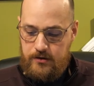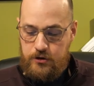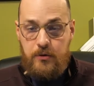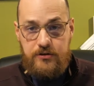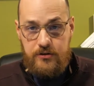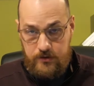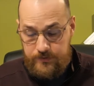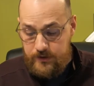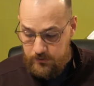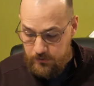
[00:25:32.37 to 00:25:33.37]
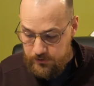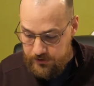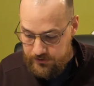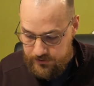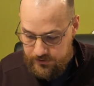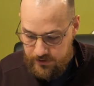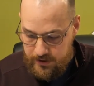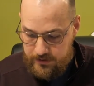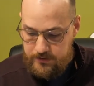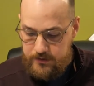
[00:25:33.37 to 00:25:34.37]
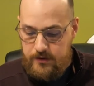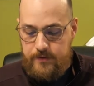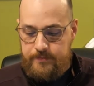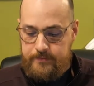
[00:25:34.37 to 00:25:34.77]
You are serving the Lord Jesus Christ.